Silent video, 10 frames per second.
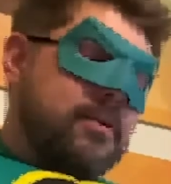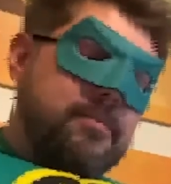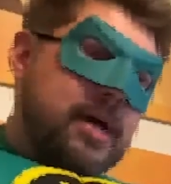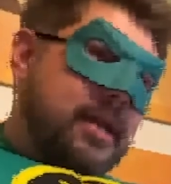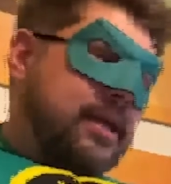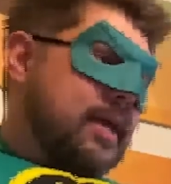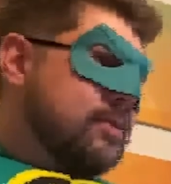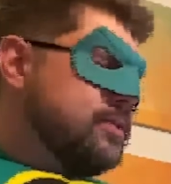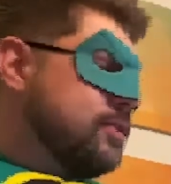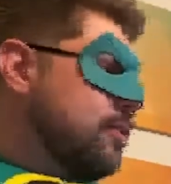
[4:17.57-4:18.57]
I'm not a
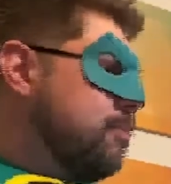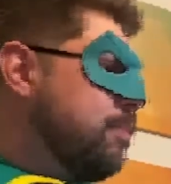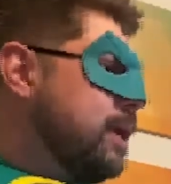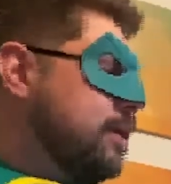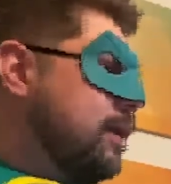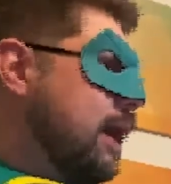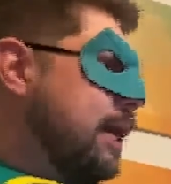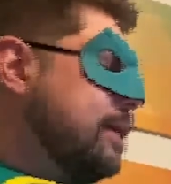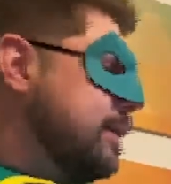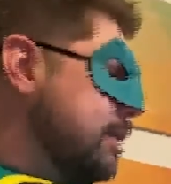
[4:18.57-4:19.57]
counselor, but I
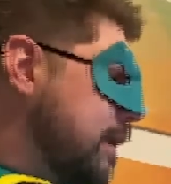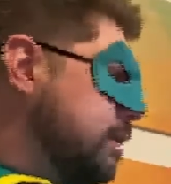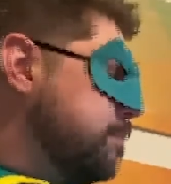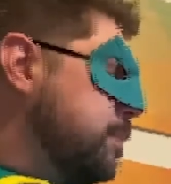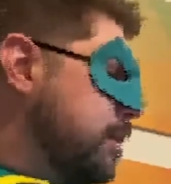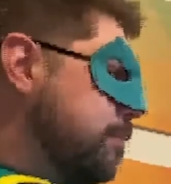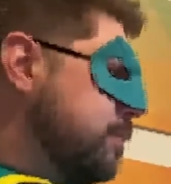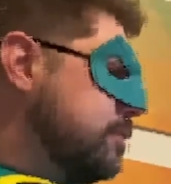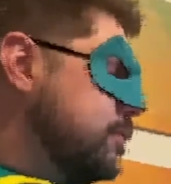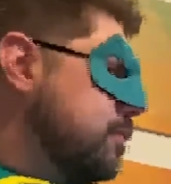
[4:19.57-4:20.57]
connect
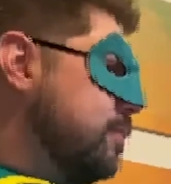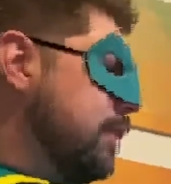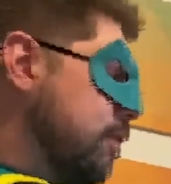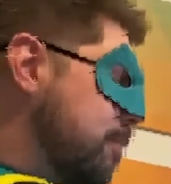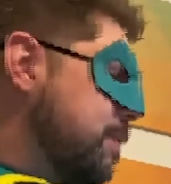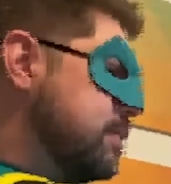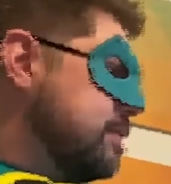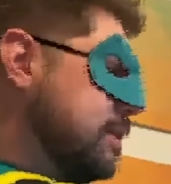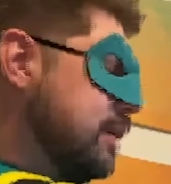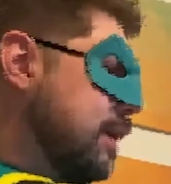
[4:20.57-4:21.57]
people to
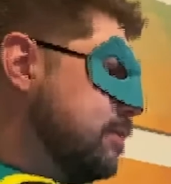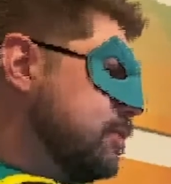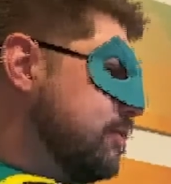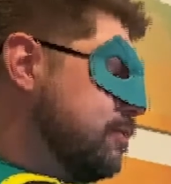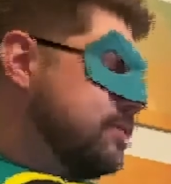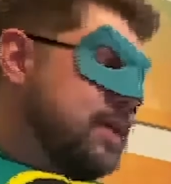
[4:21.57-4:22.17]
therapists and counselors